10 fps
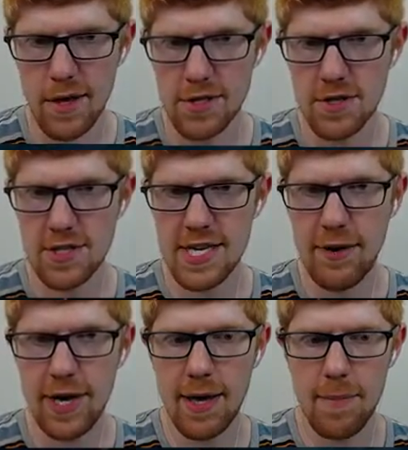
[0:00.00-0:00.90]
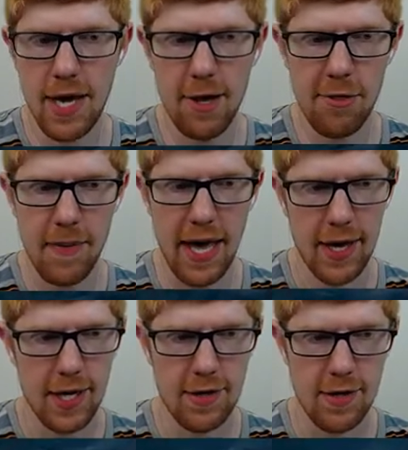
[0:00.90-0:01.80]
So this is how I get my health back.
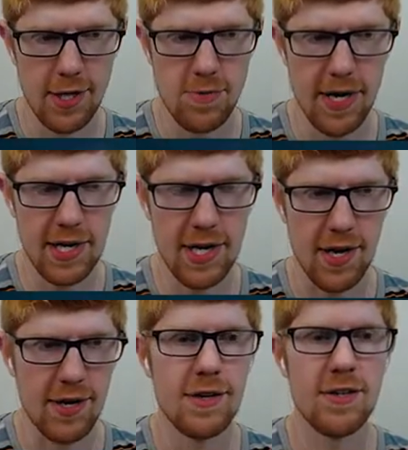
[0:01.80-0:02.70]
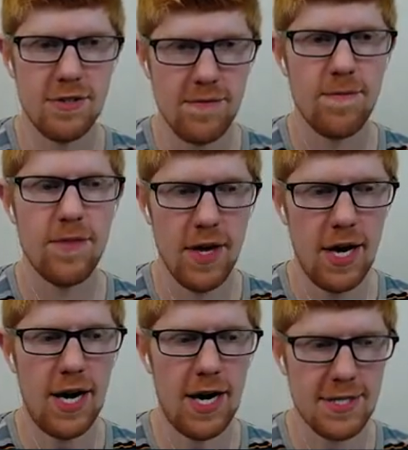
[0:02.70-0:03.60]
That's what I need.
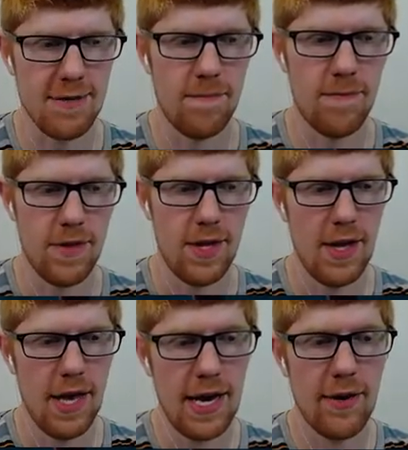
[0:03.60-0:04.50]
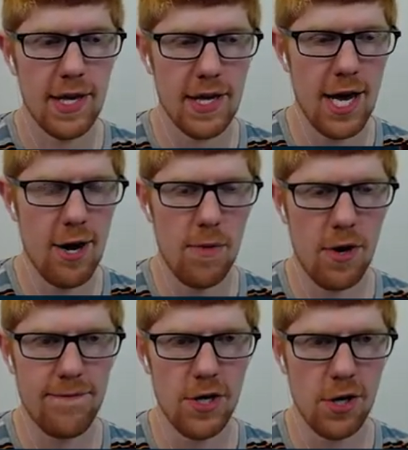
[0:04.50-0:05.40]
Awesome. And now I can carry more
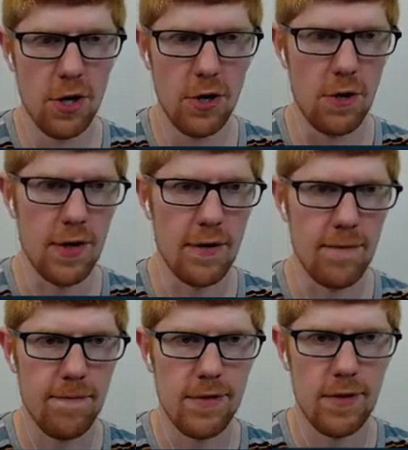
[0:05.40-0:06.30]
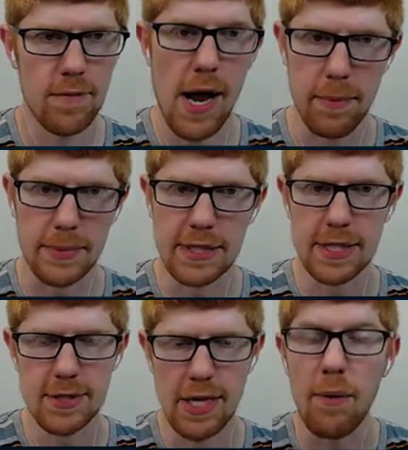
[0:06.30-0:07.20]
food. Probably.
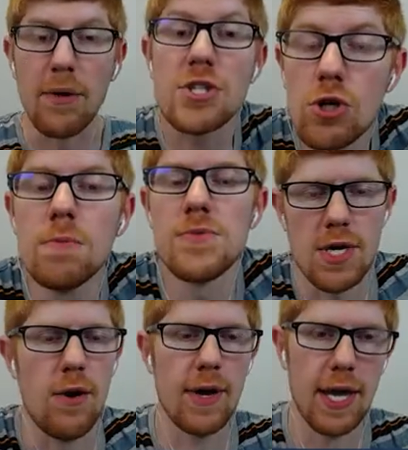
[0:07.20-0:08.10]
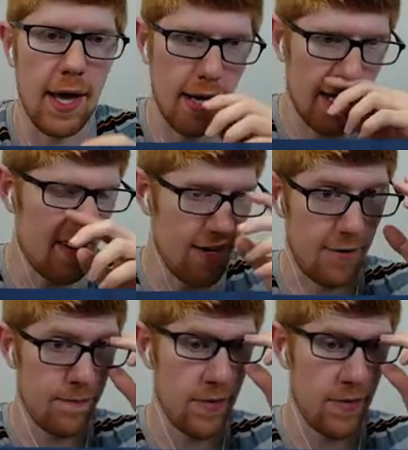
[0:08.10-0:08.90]
I would assume so. Again, I don't know.